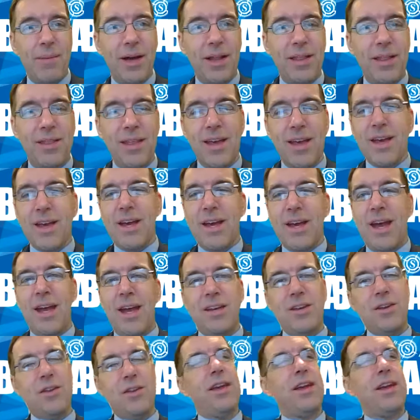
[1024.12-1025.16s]
month,
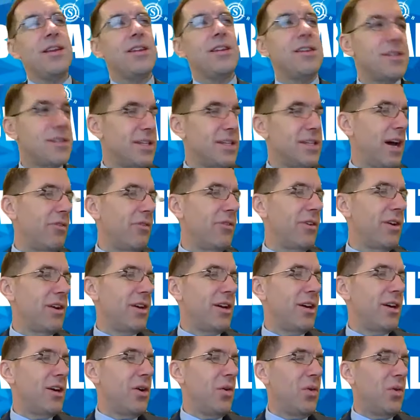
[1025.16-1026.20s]
and you're thinking to yourself,
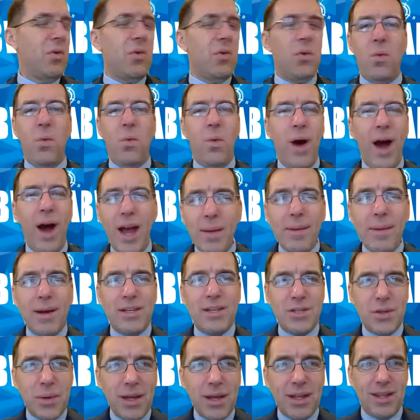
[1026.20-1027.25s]
why am I
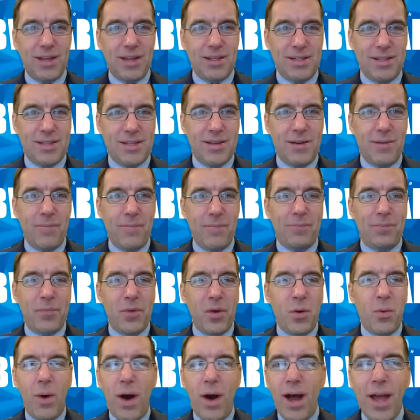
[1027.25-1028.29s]
doing this?
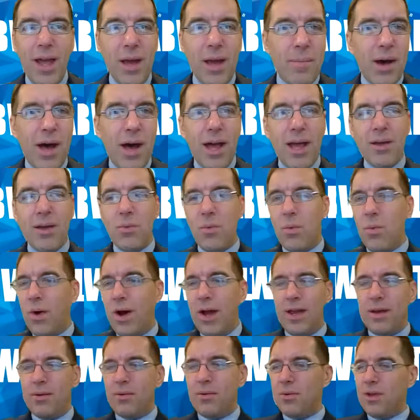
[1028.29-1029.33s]
Why am I,
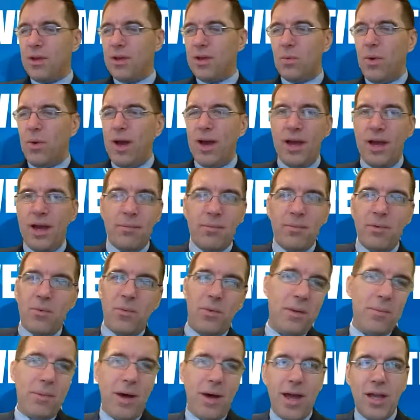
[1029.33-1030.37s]
why, you know, why am,
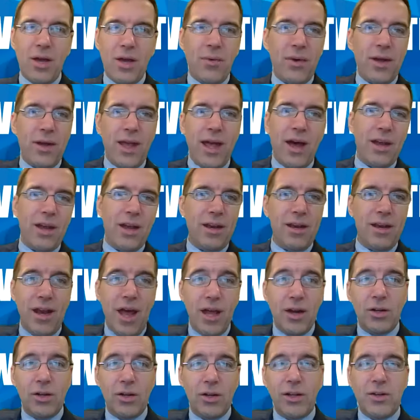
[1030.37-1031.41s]
am I going out? And
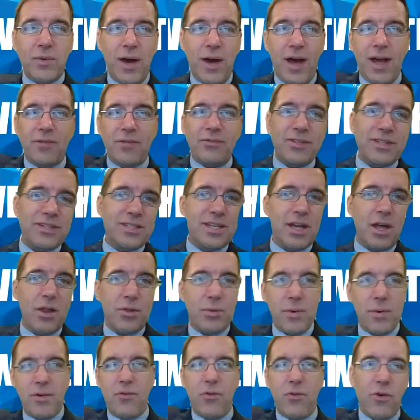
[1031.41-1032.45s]
not only do I have to sell
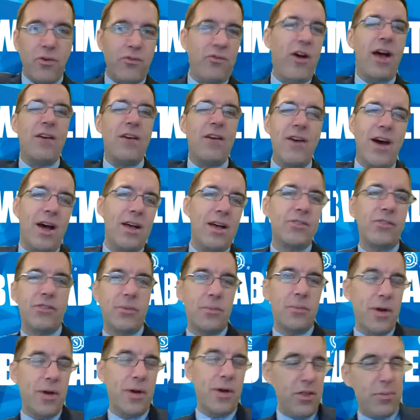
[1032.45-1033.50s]
three, four, five houses a
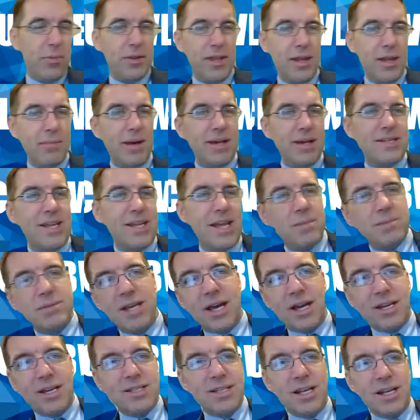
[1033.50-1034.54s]
month, but then my team's
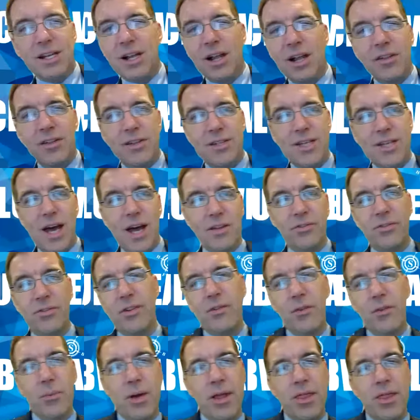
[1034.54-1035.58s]
got to sell all these houses
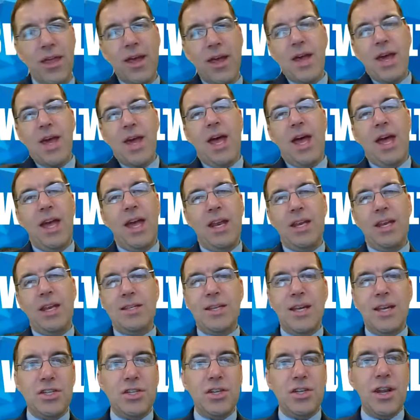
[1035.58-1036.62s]
every month. In
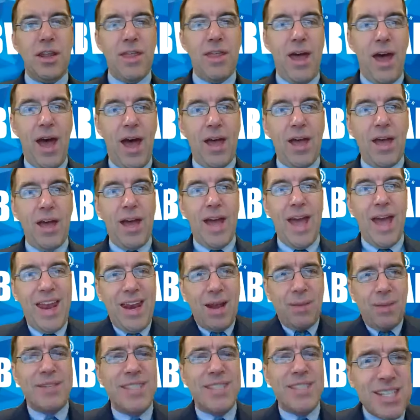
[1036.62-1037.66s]
addition to that, and
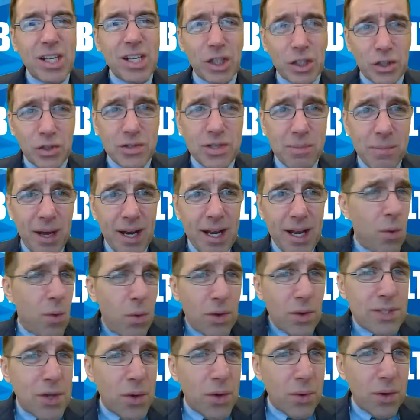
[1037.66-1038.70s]
I'm still losing money.
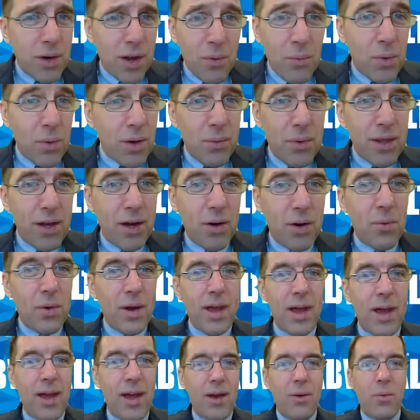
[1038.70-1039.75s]
What's going on? You know,
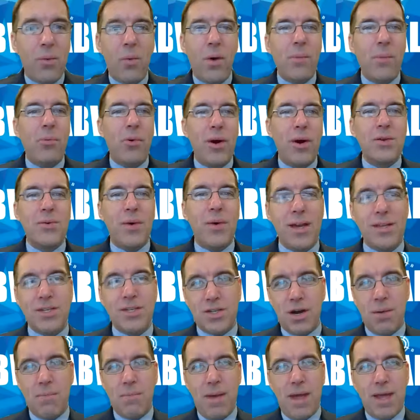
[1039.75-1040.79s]
at, at what point do I
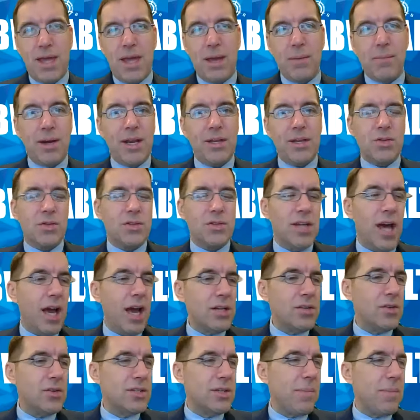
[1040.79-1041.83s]
start making money? So talk
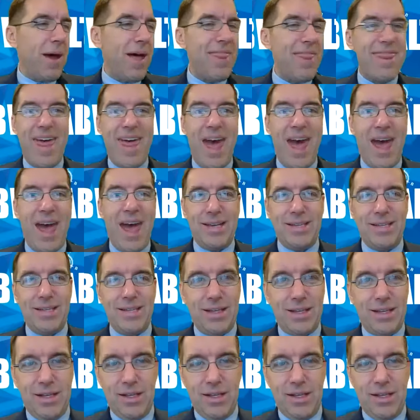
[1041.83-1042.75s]
to us about that.